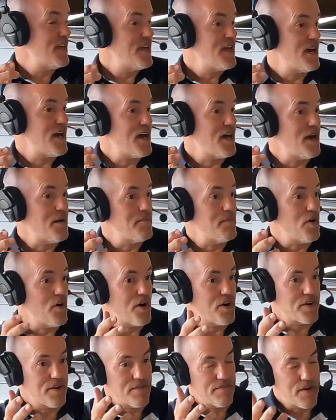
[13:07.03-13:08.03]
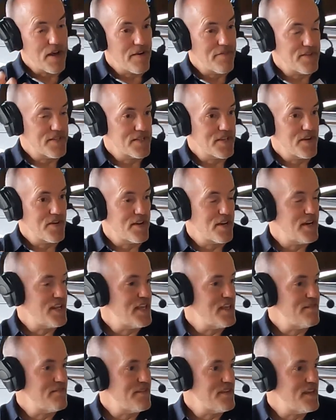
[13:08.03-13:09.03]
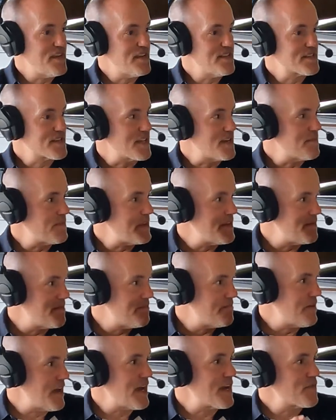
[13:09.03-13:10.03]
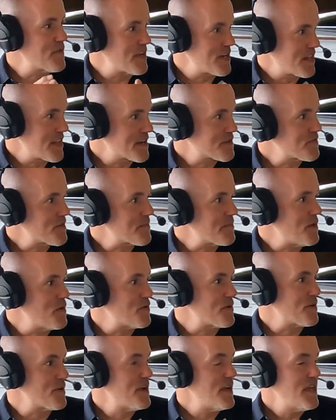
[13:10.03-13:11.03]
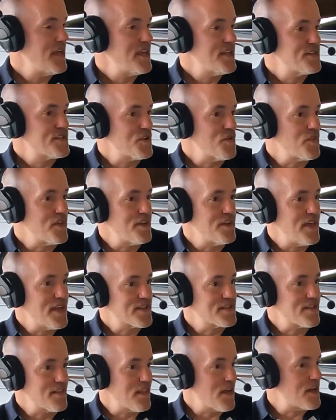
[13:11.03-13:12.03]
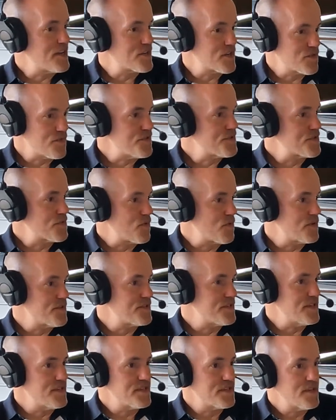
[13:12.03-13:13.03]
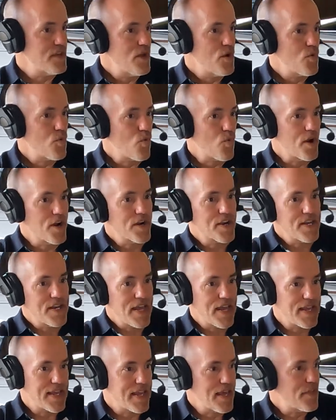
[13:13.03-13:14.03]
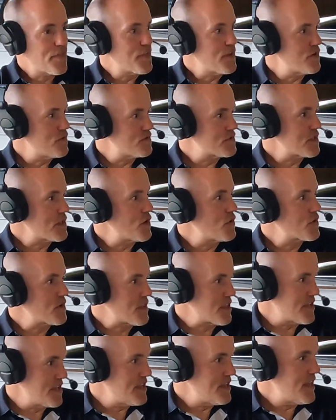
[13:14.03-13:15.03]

um, on a obviously on an ev it's going to be battery and electric motor so the next logical source is where can i get those locally